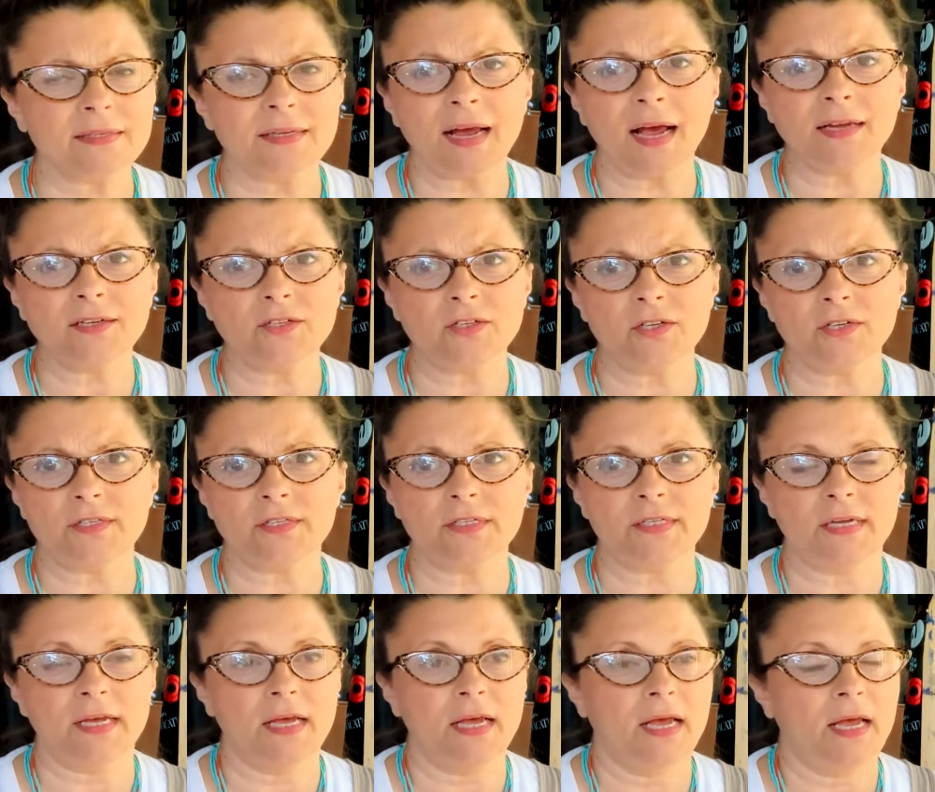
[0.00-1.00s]
not
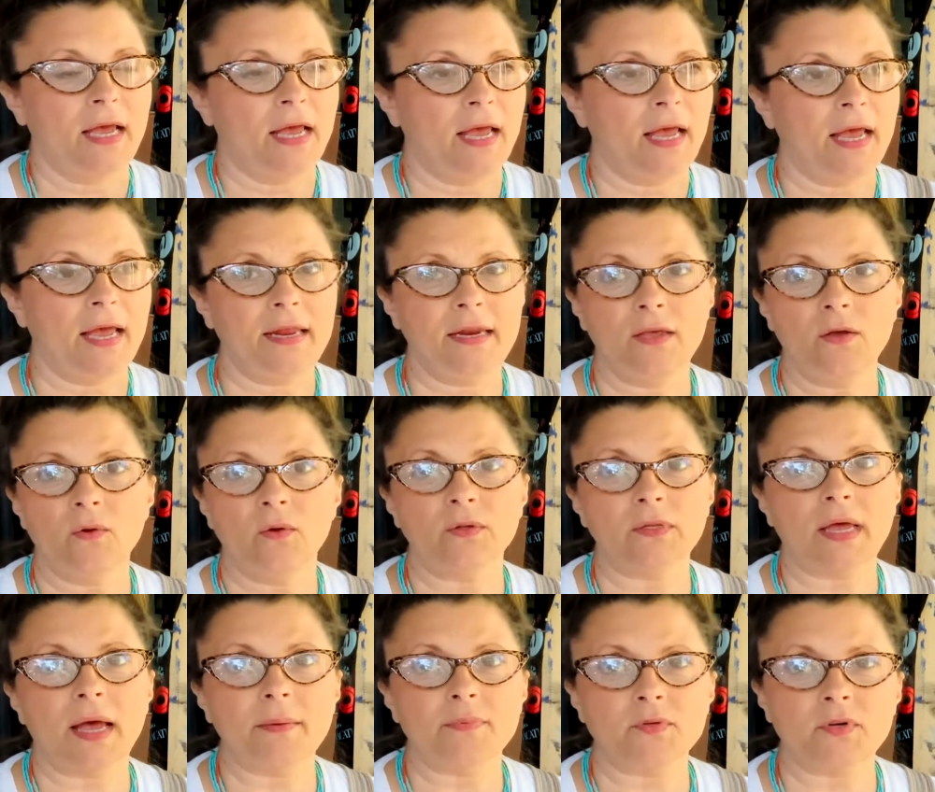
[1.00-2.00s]
just any old
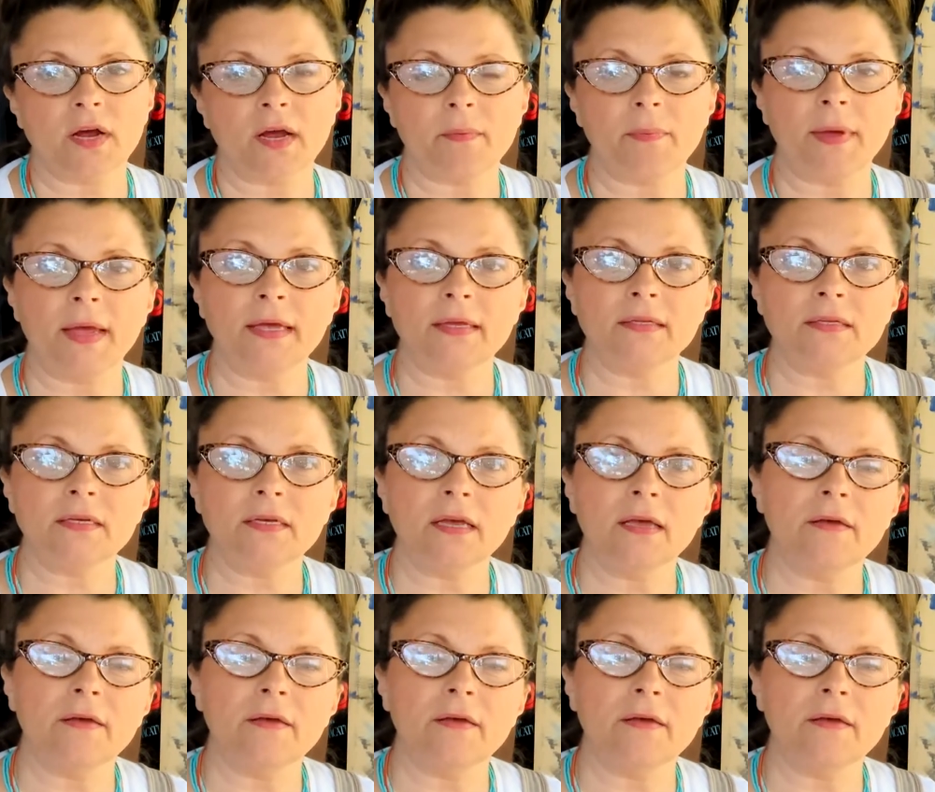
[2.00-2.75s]
abstract painting.